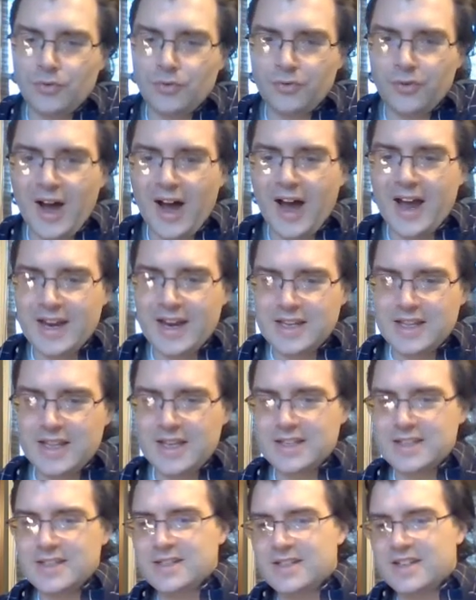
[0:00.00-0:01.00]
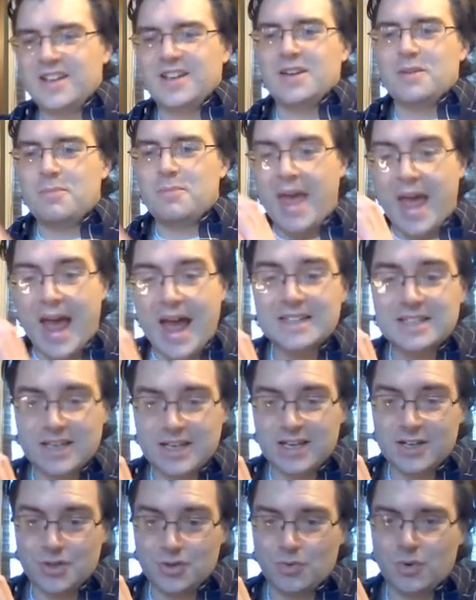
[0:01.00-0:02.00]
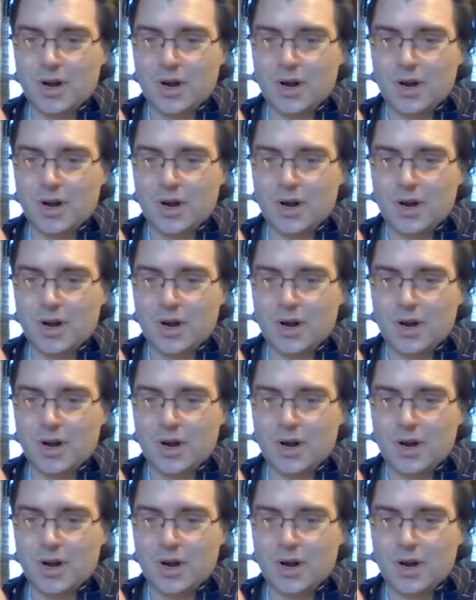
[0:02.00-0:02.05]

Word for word: find this passage,